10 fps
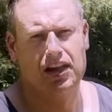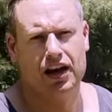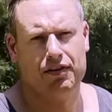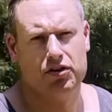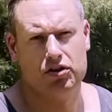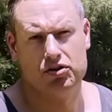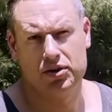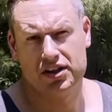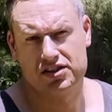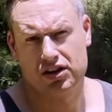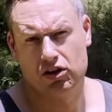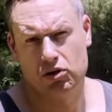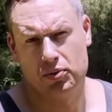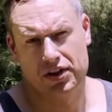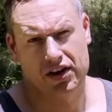If you're doing this at home
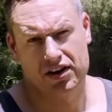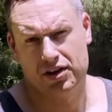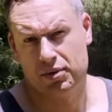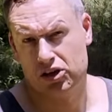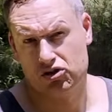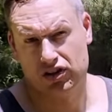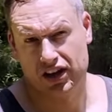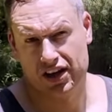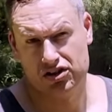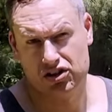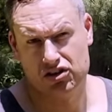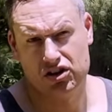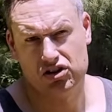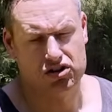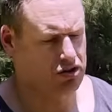without any major delays, you
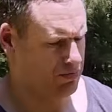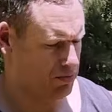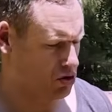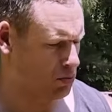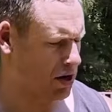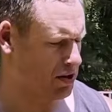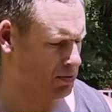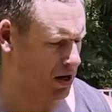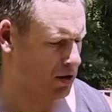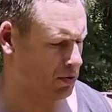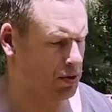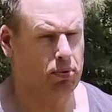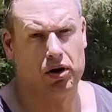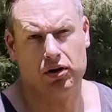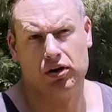can just spray them down with the
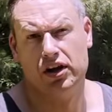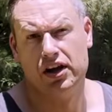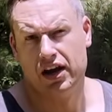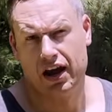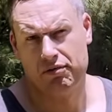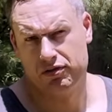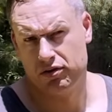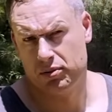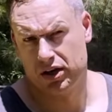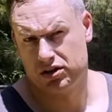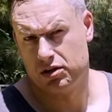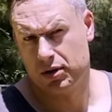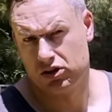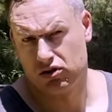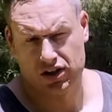bottle every few minutes to
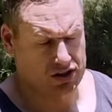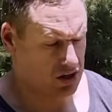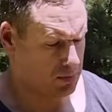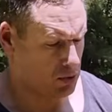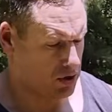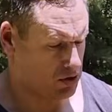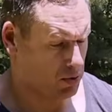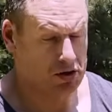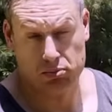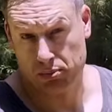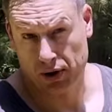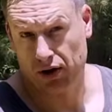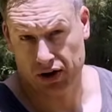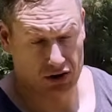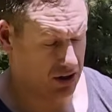make sure they stay moist while you're
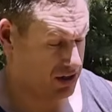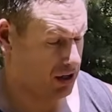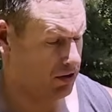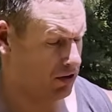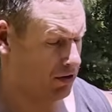preparing your container.